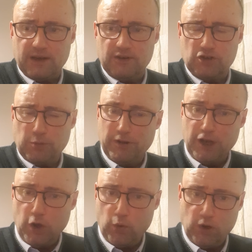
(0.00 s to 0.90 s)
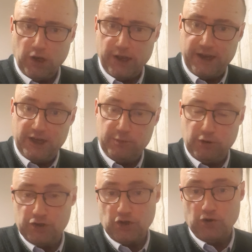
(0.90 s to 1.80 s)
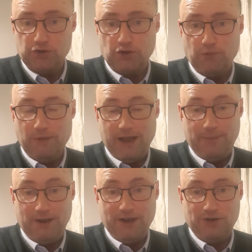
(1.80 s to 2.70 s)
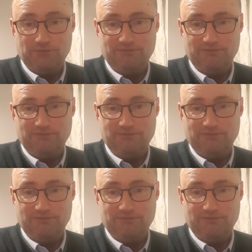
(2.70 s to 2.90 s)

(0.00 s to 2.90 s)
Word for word: some of the local leagues, plus also maybe a,